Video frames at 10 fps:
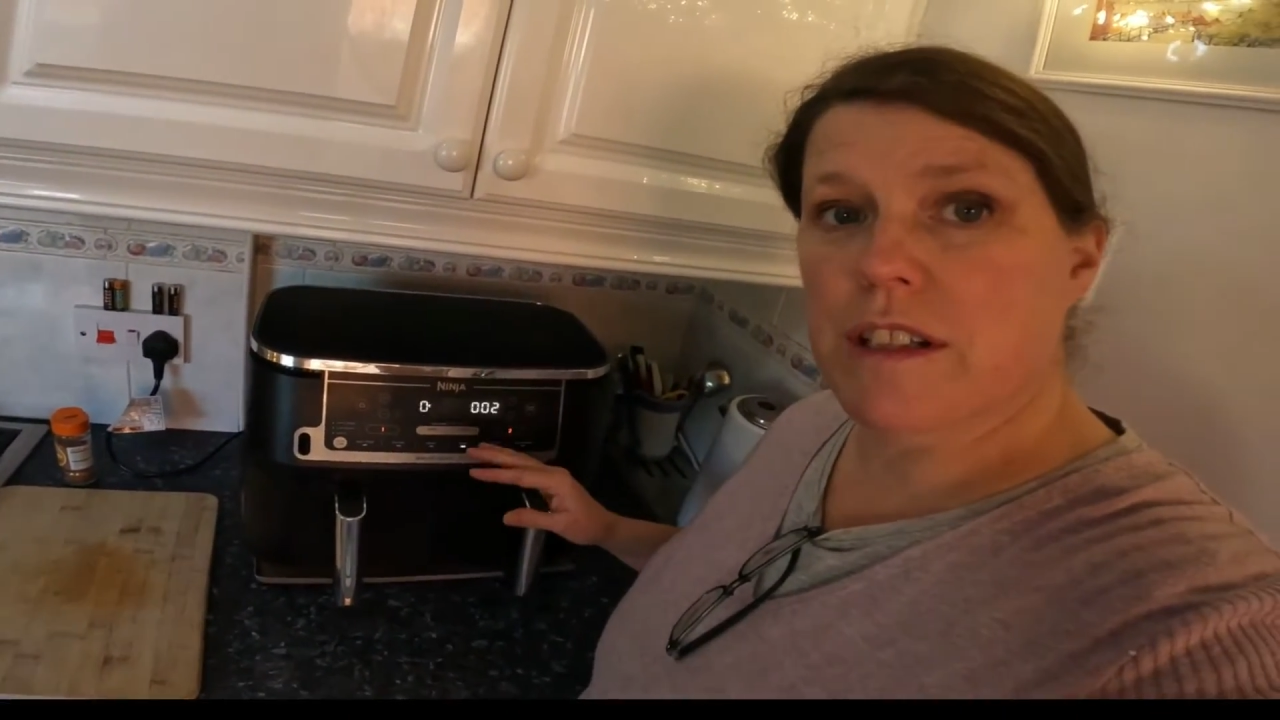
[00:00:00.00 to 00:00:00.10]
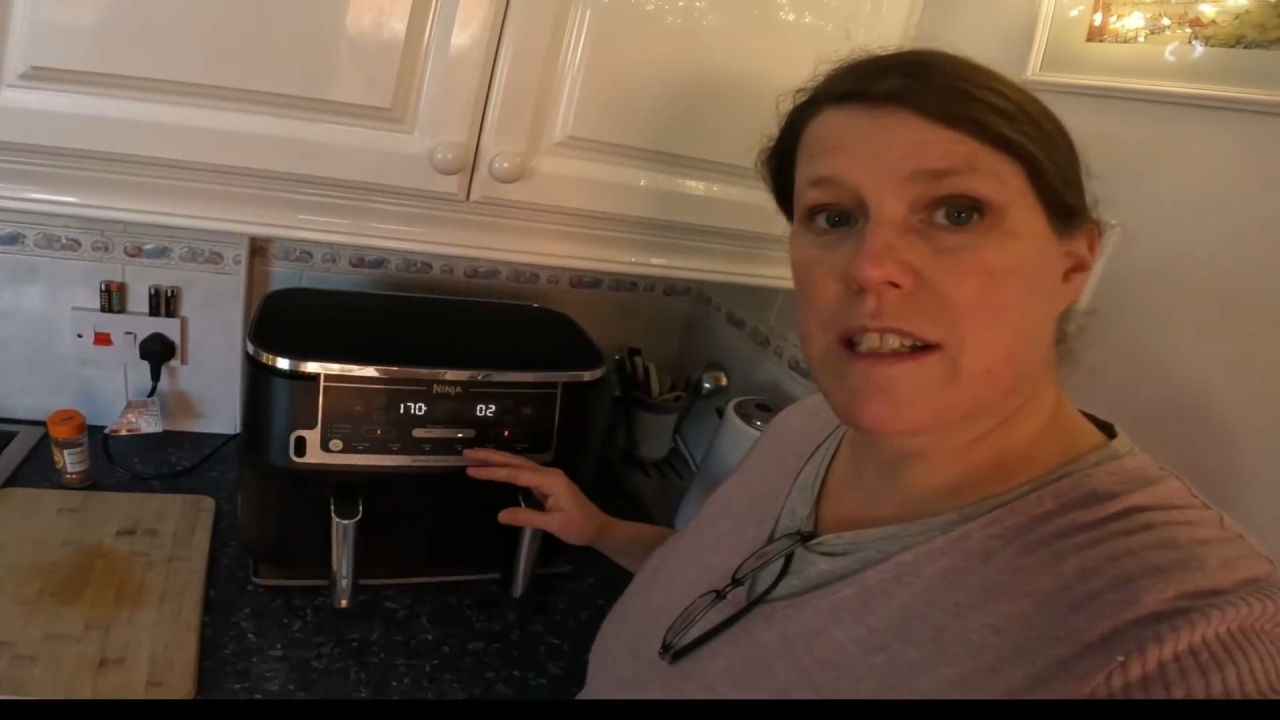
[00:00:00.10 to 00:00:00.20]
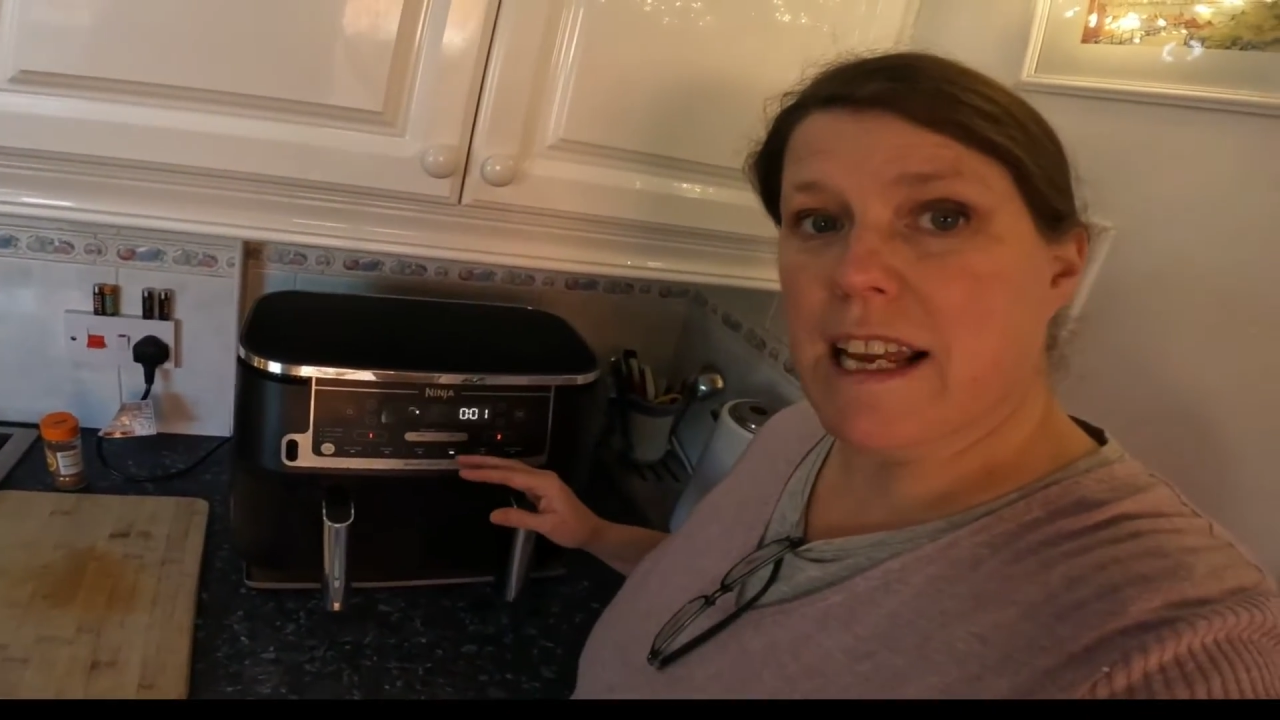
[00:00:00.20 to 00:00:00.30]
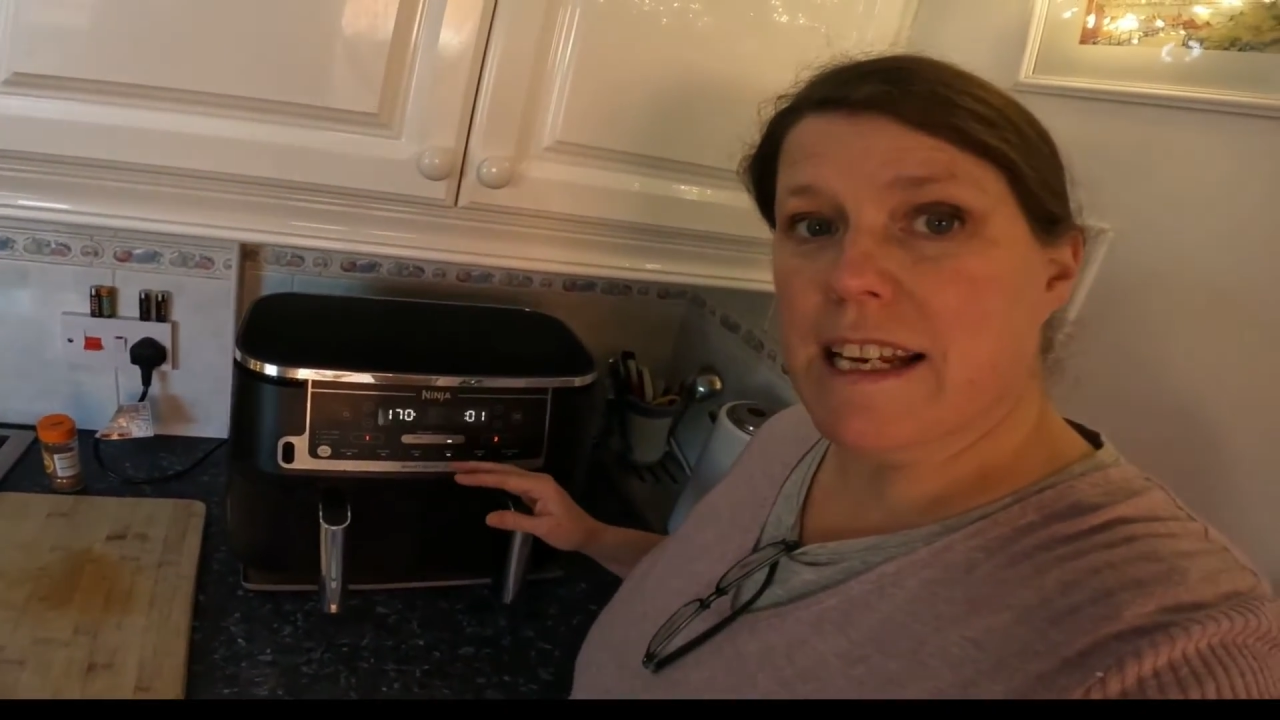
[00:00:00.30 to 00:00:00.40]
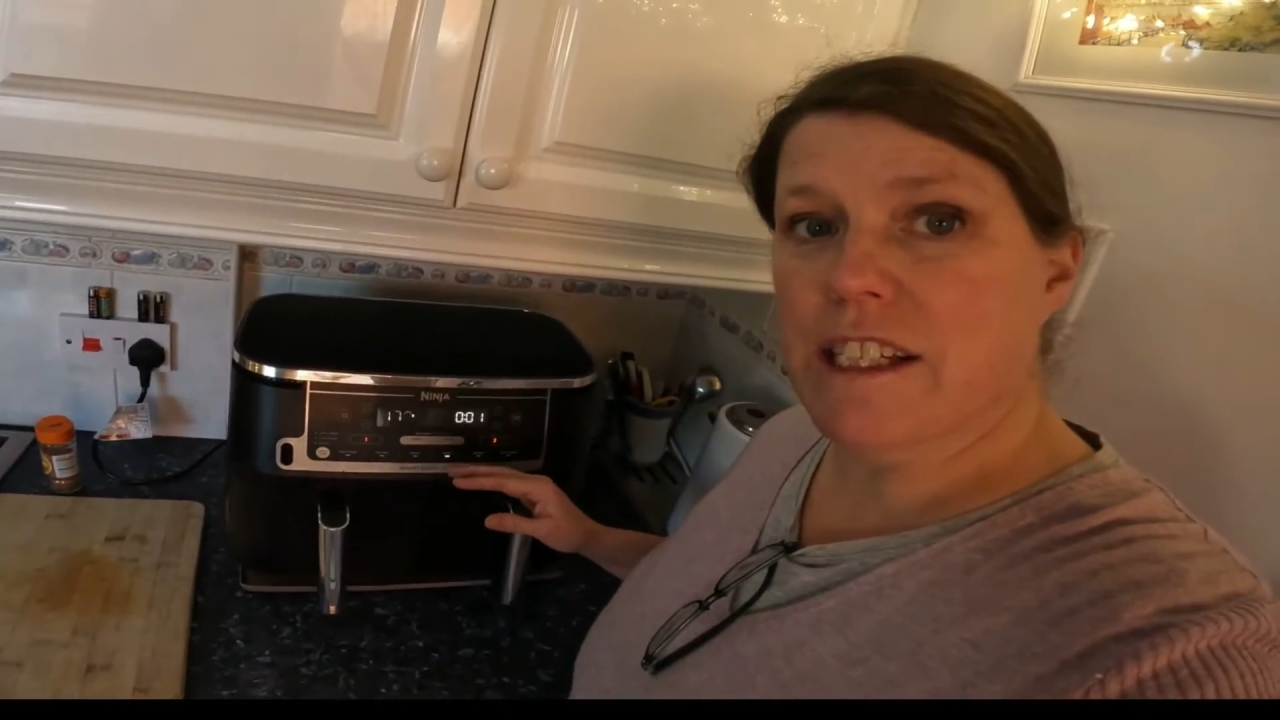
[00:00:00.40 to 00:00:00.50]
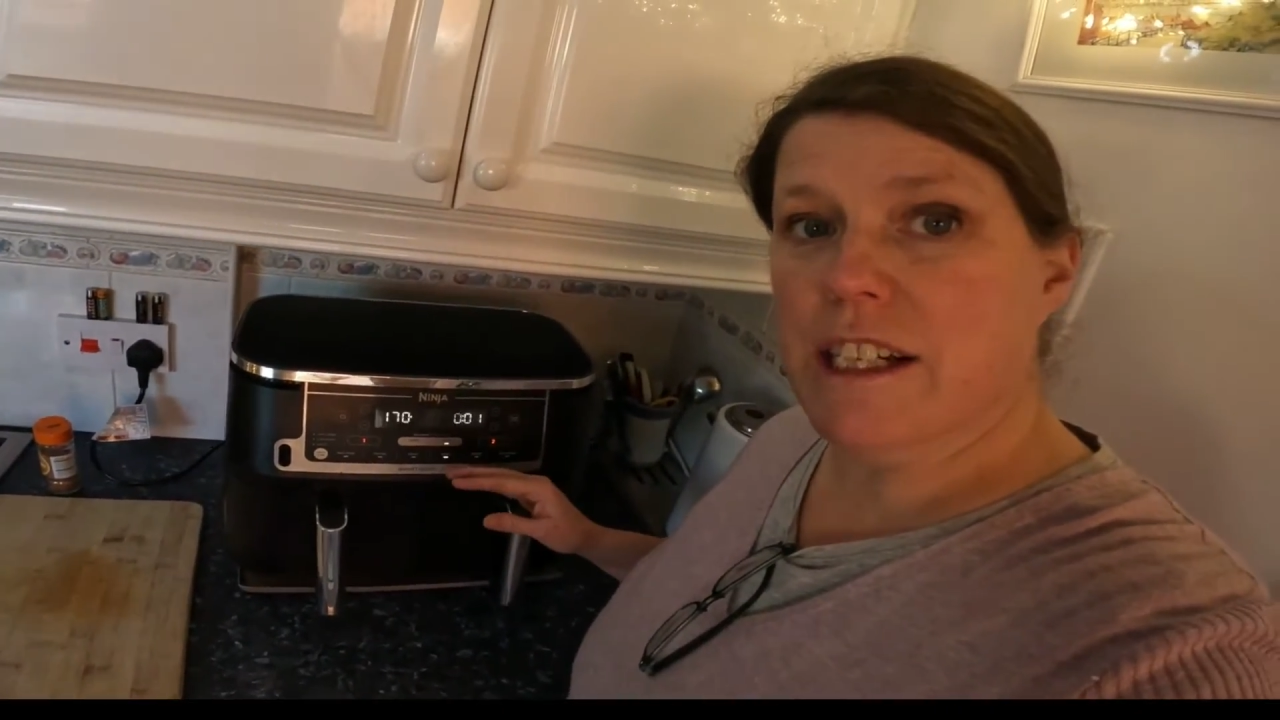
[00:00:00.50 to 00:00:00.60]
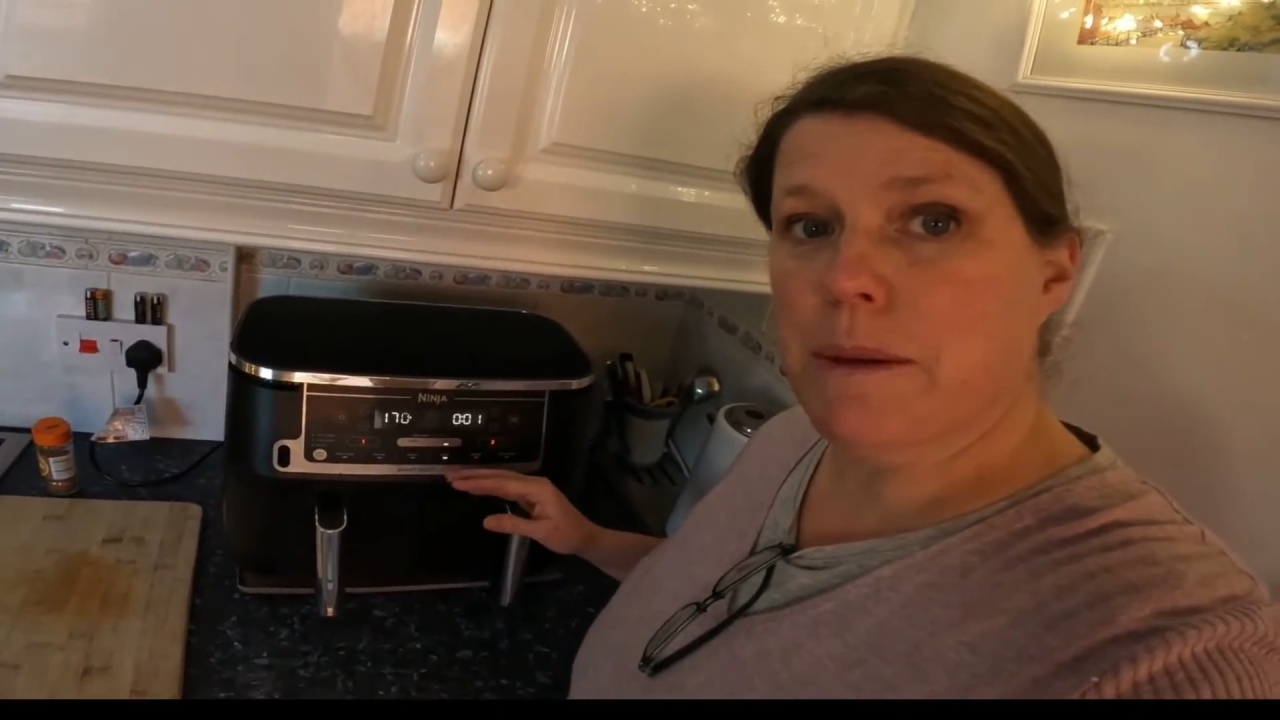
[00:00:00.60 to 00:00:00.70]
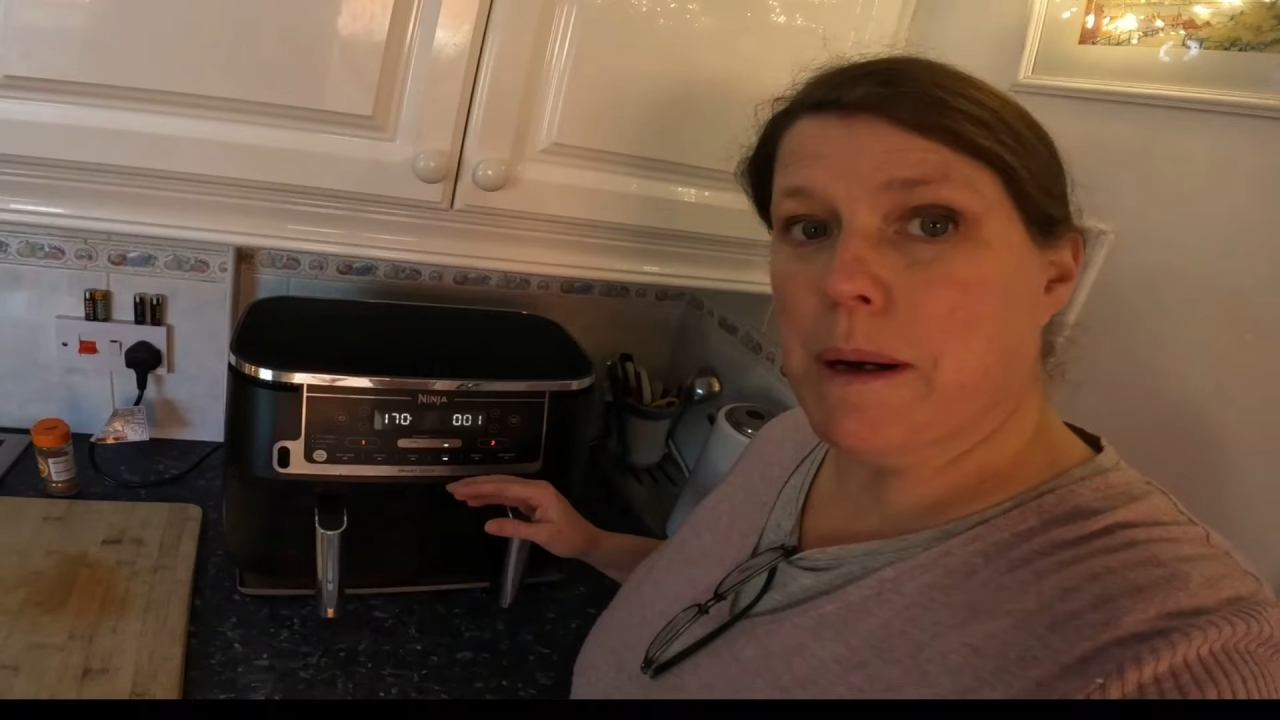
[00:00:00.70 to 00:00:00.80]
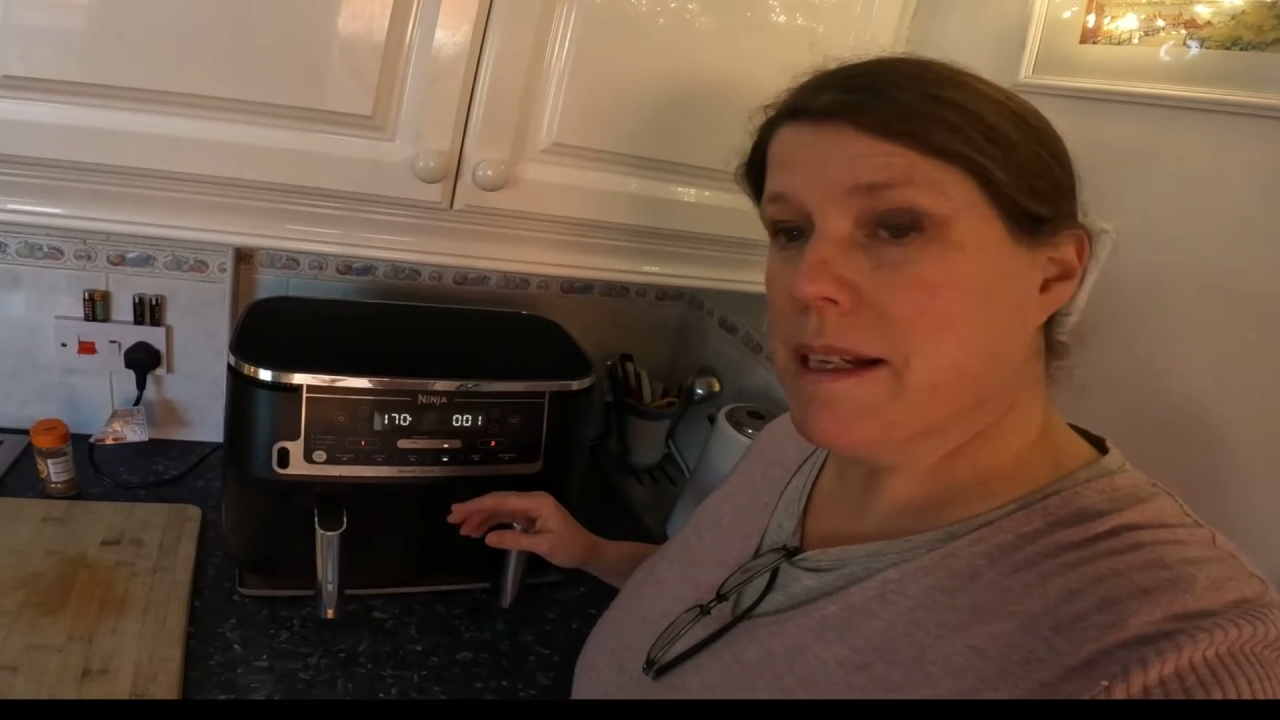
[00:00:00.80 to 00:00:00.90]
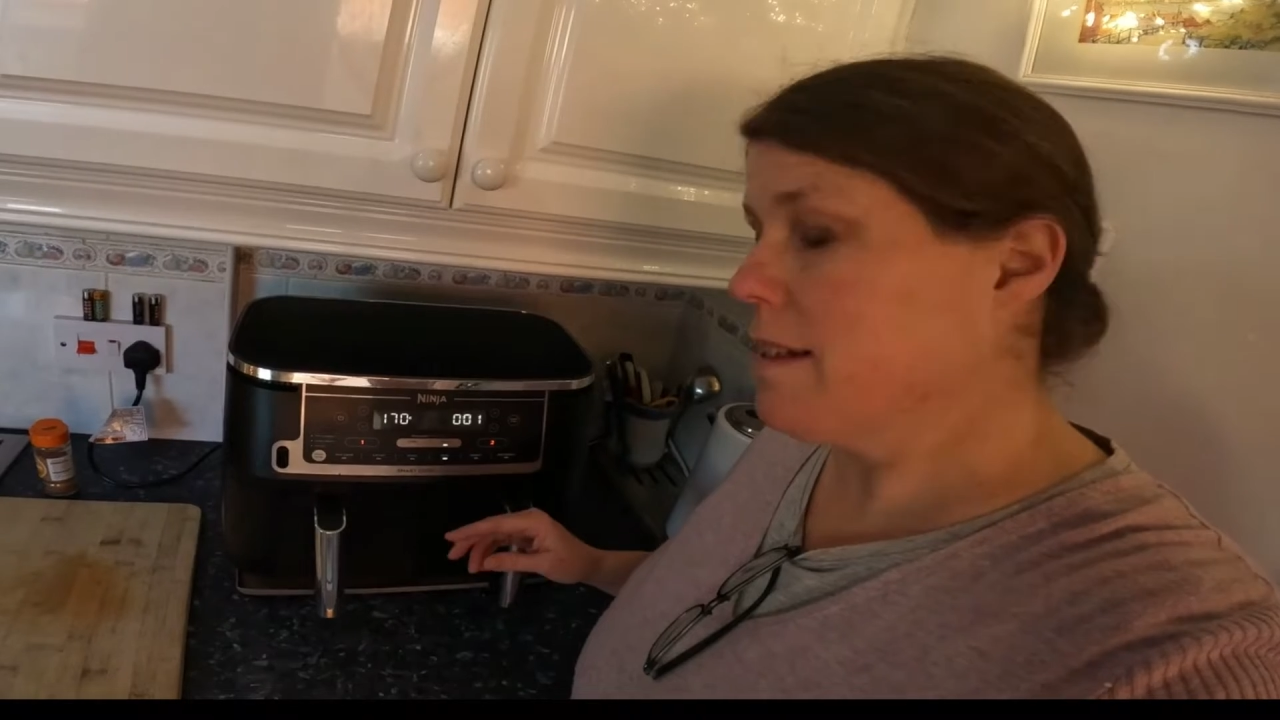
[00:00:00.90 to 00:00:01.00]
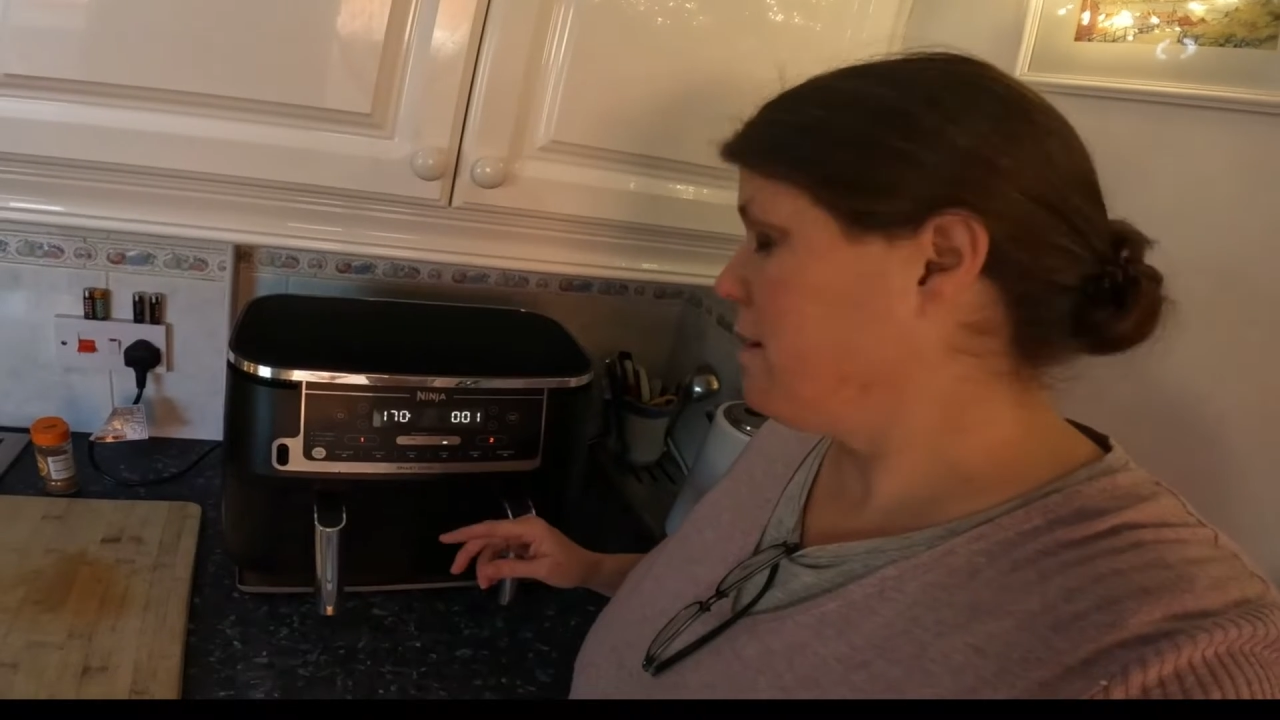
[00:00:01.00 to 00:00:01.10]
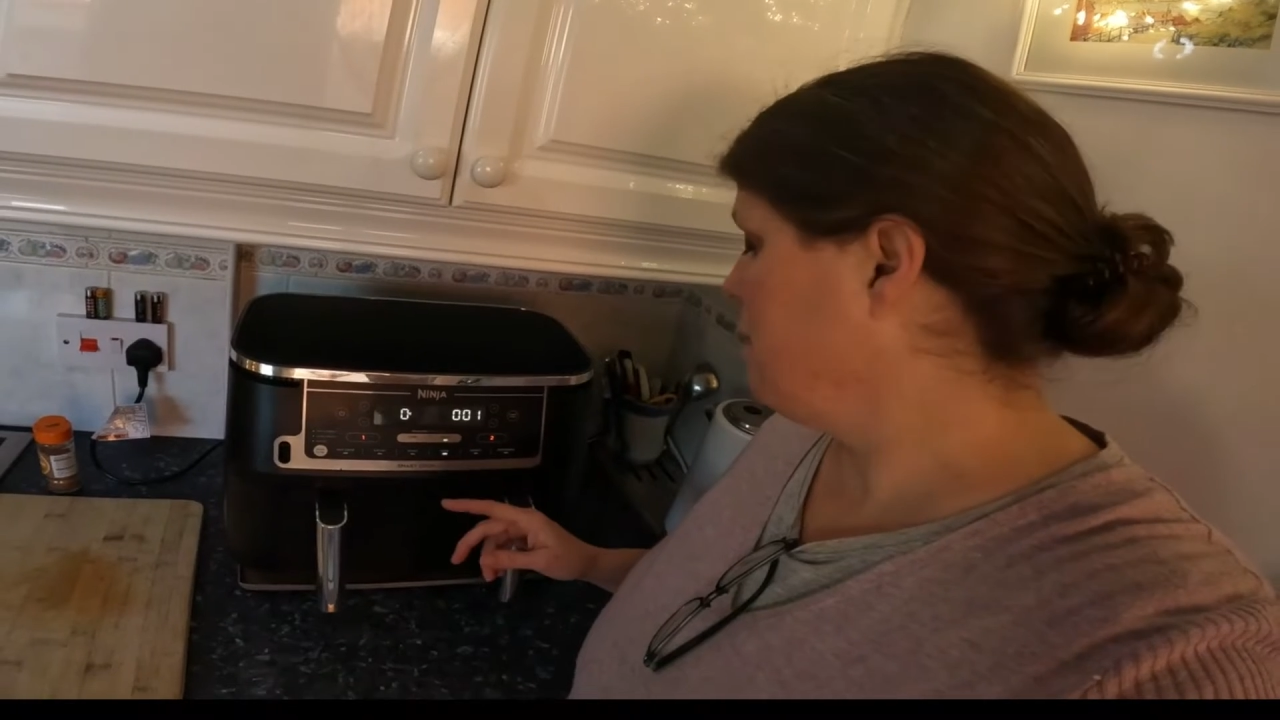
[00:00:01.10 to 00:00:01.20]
stage anyway.